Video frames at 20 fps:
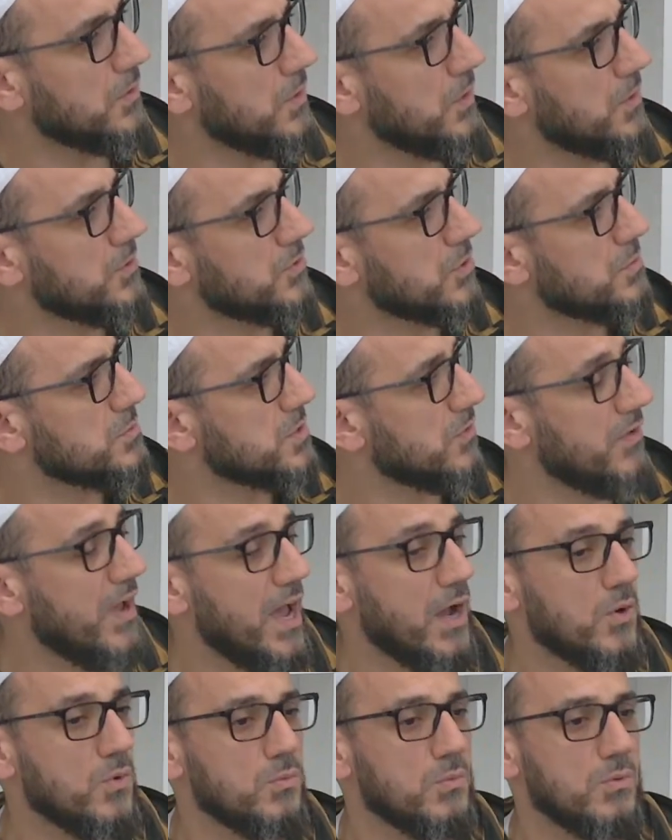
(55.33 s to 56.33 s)
in terms of
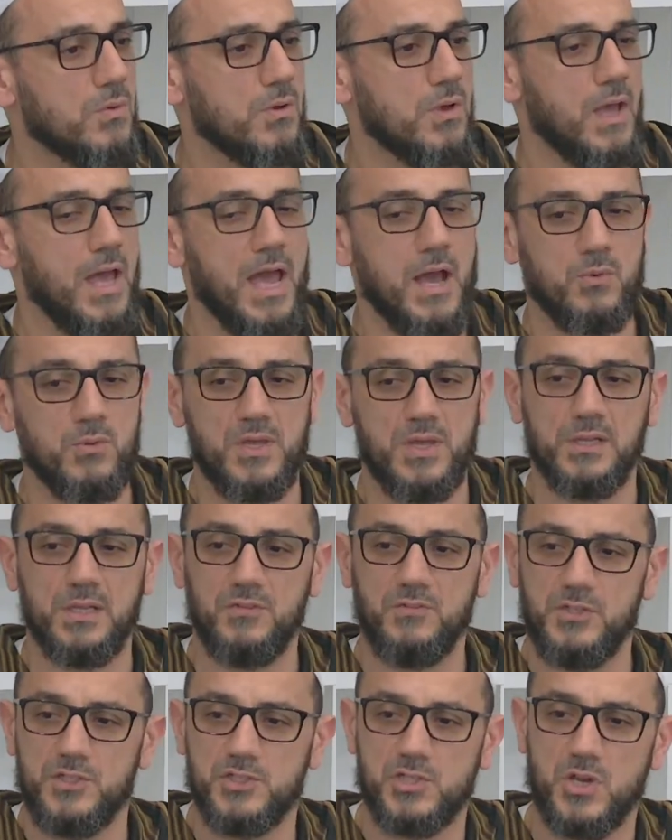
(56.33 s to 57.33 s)
how they
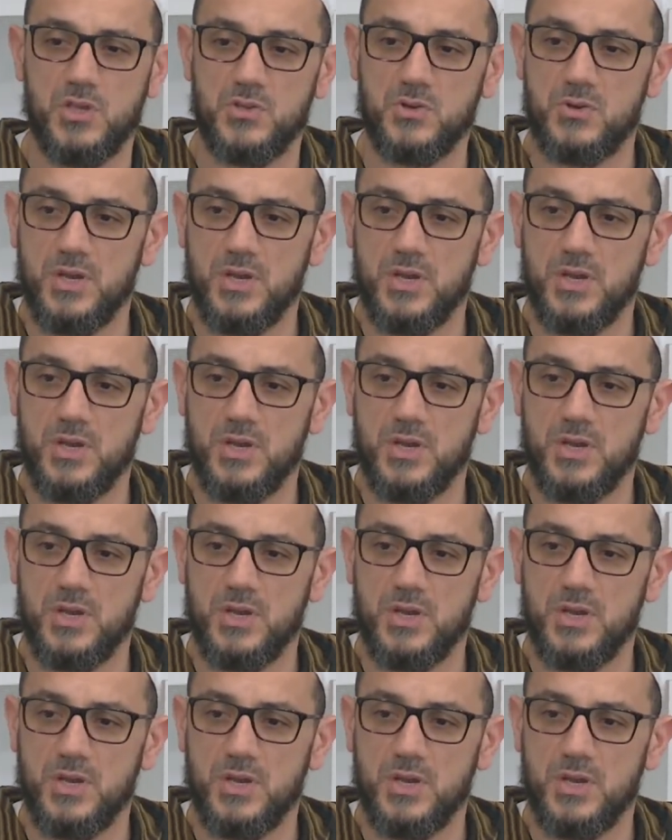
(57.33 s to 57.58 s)
love each other